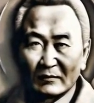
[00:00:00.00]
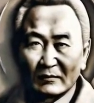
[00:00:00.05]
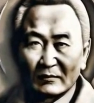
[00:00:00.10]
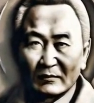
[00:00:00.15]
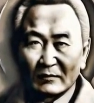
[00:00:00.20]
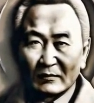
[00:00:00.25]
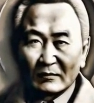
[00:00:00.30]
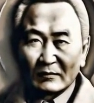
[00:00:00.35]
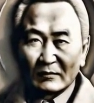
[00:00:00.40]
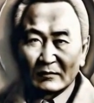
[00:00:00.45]

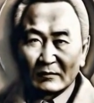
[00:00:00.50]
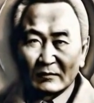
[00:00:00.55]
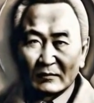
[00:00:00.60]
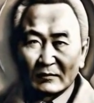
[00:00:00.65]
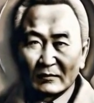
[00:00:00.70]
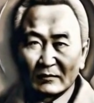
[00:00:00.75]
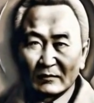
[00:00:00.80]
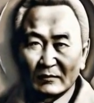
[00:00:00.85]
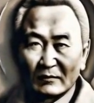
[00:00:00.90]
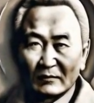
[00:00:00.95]

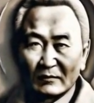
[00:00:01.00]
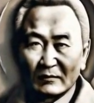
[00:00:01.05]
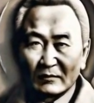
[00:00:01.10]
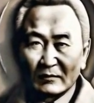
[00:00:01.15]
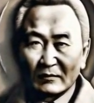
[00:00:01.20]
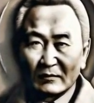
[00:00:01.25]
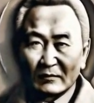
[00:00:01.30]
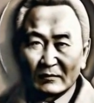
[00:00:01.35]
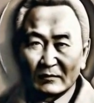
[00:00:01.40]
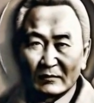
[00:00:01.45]

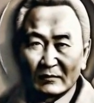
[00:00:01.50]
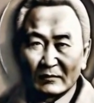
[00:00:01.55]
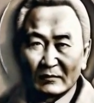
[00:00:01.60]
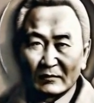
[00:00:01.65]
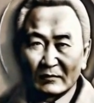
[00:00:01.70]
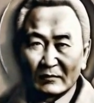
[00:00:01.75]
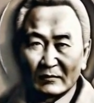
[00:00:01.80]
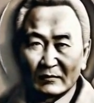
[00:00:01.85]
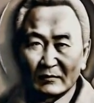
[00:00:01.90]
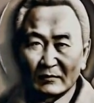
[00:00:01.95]

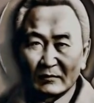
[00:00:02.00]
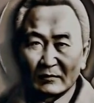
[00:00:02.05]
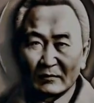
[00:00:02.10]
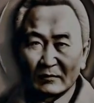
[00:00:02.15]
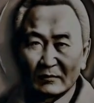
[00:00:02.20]
(silence)